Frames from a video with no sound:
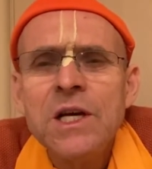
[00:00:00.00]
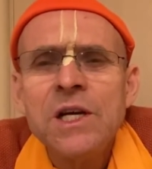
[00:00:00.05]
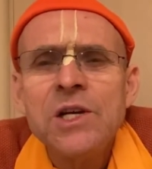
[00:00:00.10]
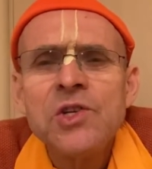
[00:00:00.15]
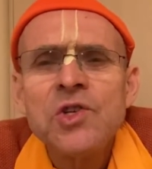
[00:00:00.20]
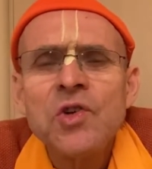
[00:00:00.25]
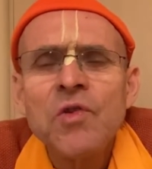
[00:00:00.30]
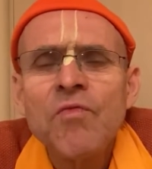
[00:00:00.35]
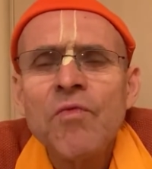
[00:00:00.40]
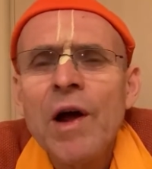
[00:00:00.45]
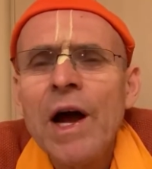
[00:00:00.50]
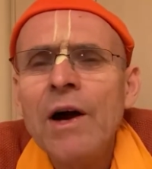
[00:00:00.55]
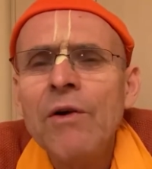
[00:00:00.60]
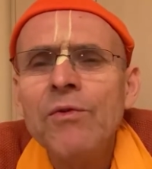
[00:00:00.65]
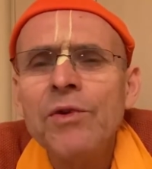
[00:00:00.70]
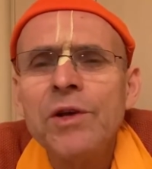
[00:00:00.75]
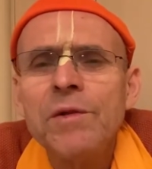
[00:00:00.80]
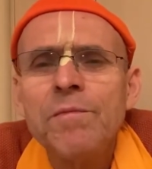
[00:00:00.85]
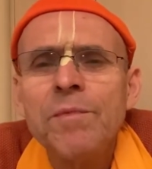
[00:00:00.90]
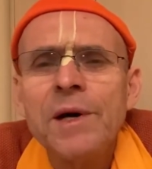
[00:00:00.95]

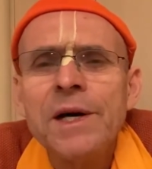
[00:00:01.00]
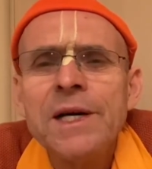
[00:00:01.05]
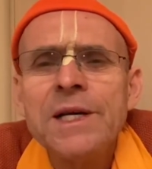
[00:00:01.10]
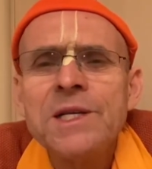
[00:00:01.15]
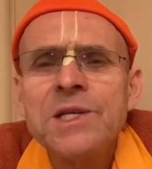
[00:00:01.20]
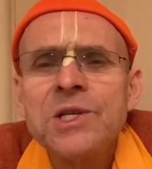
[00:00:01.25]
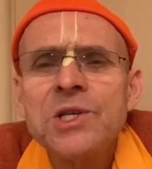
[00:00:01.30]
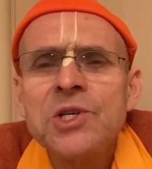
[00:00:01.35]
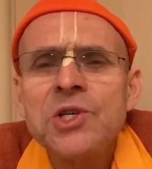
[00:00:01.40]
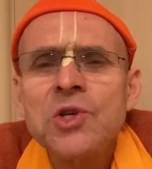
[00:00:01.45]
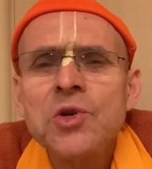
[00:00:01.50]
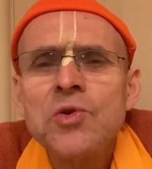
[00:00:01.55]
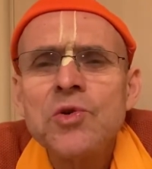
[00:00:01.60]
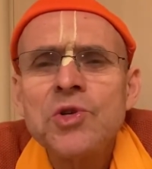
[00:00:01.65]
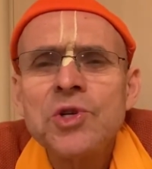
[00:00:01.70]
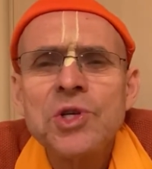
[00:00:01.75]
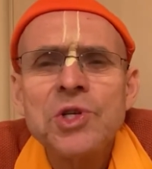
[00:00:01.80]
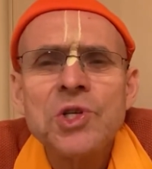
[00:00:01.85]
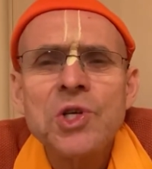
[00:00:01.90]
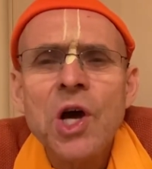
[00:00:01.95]
surrounded by his
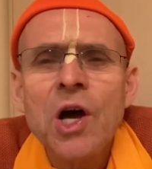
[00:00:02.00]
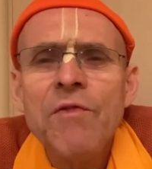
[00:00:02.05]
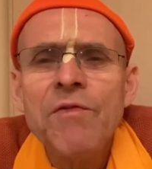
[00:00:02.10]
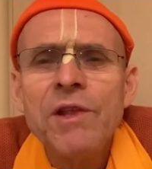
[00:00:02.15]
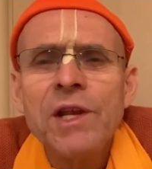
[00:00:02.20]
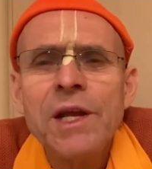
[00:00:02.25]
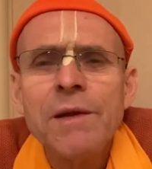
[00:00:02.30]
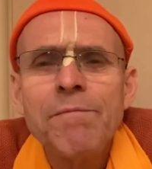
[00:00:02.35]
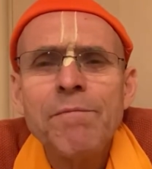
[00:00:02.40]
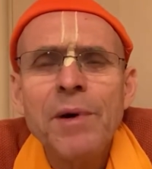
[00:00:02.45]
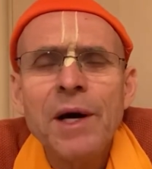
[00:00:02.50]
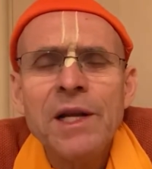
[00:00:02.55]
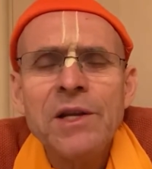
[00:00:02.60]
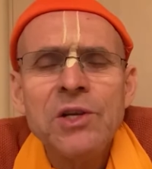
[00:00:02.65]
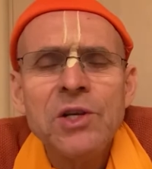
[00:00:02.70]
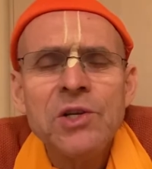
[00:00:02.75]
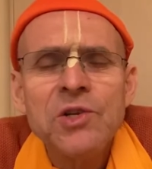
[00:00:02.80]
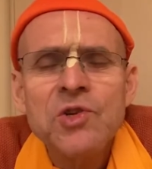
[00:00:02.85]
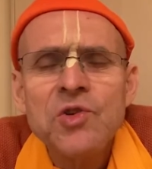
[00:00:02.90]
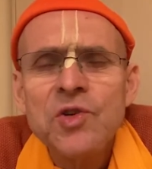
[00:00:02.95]
associates under that
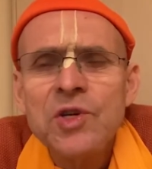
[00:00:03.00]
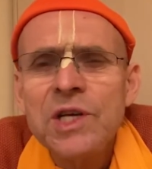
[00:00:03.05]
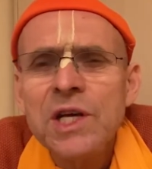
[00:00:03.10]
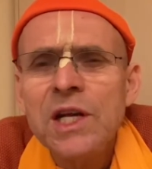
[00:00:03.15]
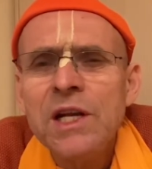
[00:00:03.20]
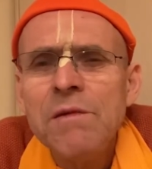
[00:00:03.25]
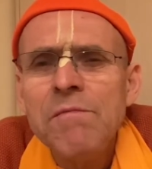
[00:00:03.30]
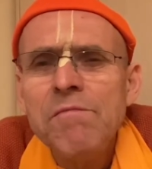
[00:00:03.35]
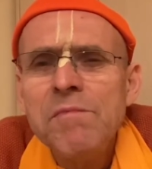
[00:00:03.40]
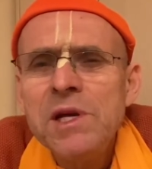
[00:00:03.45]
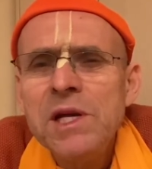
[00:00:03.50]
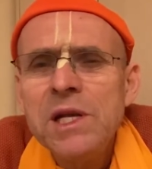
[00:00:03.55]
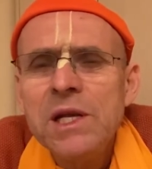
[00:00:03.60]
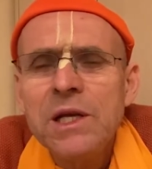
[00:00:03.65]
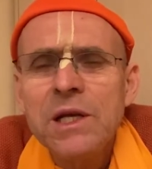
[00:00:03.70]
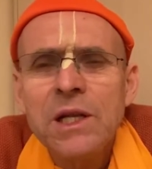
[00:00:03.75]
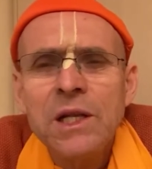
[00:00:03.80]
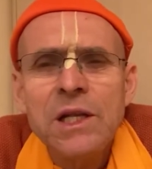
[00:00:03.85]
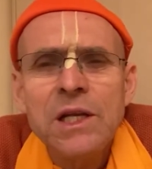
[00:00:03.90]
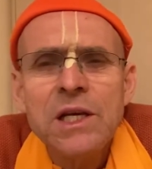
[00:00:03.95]
banyan tree, and
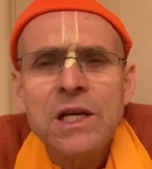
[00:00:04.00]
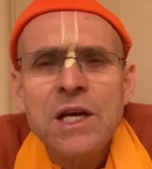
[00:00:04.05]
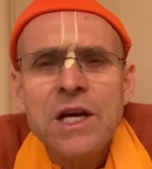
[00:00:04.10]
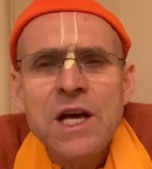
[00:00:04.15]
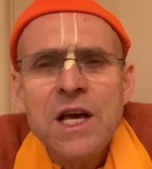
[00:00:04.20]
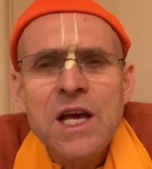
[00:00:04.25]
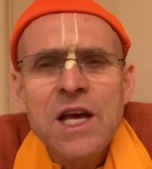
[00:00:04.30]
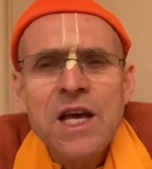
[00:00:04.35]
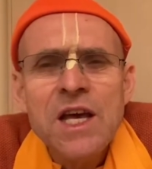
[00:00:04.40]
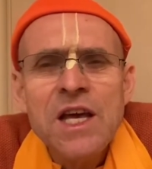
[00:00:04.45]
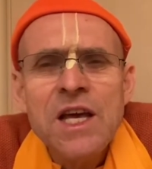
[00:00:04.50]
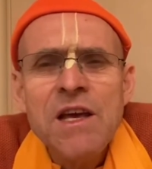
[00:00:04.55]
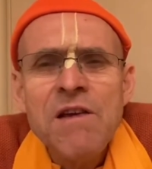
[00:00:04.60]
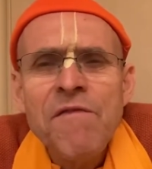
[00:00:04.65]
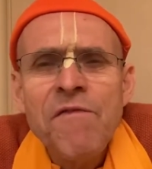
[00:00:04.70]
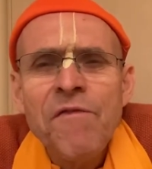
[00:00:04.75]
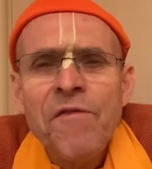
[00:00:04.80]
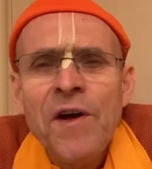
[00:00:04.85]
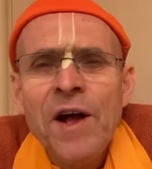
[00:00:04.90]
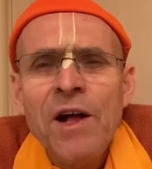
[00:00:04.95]
immediately he
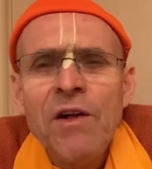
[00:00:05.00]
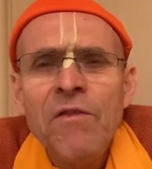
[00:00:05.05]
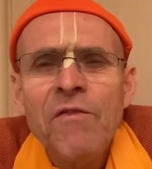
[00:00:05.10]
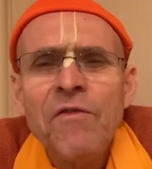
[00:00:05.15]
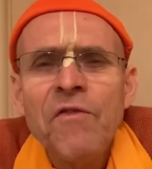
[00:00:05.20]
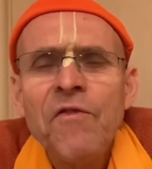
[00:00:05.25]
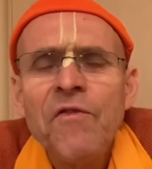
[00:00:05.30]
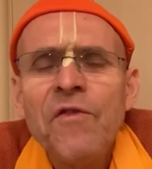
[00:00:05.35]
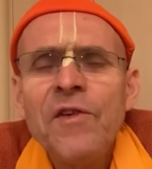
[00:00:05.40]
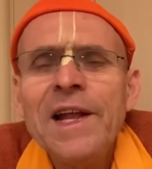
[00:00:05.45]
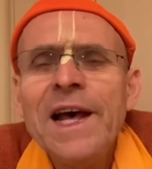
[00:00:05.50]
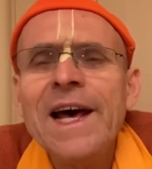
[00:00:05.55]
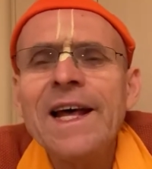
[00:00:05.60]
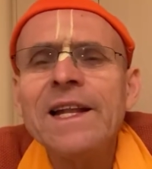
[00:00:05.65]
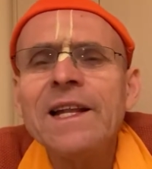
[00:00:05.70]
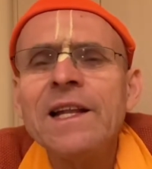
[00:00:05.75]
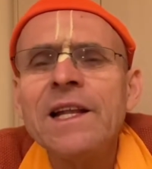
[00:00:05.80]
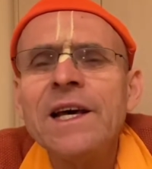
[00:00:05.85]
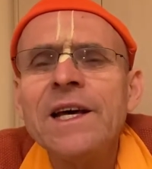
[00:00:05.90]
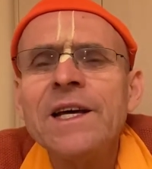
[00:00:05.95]
fell
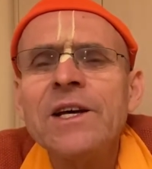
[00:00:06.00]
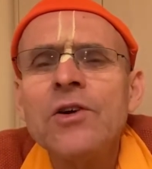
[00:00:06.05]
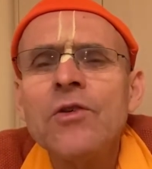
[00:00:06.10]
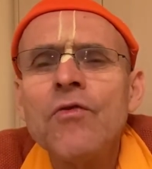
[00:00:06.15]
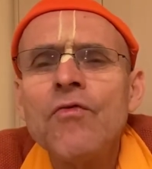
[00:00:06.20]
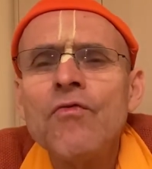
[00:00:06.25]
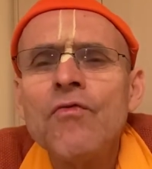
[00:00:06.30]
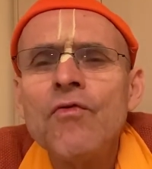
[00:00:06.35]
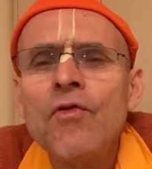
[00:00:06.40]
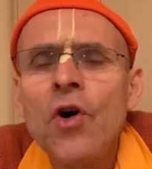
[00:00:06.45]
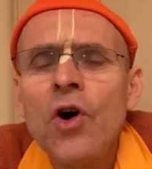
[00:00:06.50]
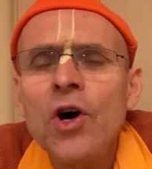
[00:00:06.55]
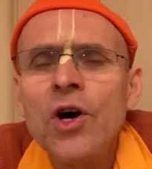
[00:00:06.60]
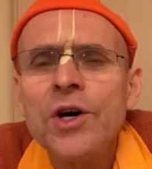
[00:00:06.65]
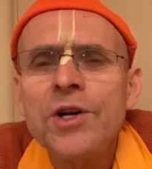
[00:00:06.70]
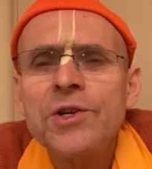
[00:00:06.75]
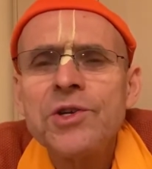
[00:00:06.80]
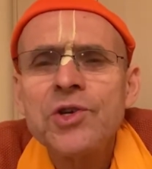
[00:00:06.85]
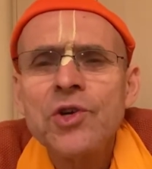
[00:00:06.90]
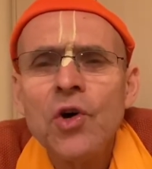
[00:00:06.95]
flat like a
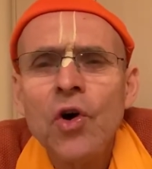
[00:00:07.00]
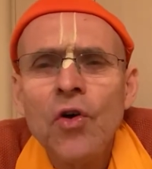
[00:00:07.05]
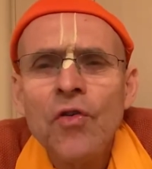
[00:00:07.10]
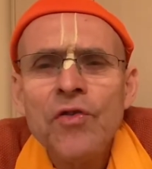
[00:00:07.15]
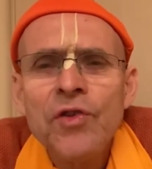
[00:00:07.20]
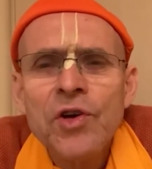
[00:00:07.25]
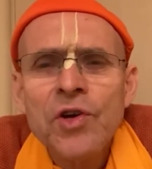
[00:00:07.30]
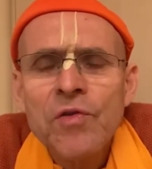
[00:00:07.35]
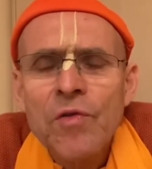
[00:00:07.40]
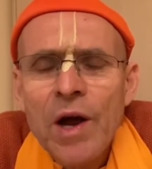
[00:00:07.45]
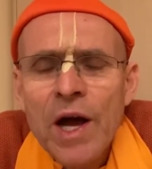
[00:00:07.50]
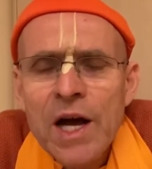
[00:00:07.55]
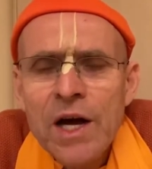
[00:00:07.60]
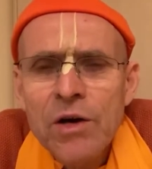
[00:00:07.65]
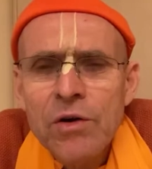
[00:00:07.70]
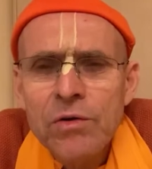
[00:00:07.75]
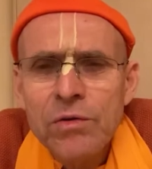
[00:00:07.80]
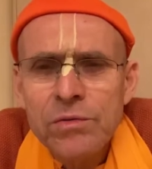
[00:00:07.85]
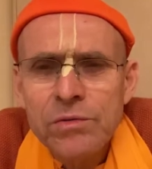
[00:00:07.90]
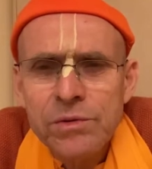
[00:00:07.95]
rod on the
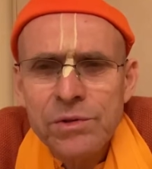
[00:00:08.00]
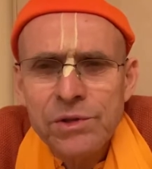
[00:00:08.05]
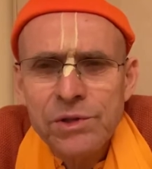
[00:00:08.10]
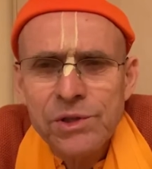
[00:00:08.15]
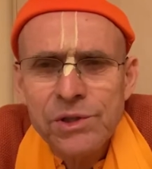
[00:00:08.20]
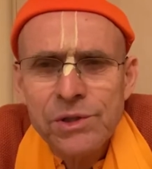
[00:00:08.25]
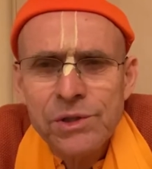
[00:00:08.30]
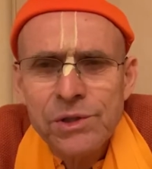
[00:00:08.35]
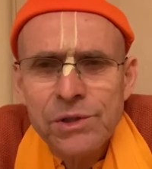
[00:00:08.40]
ground.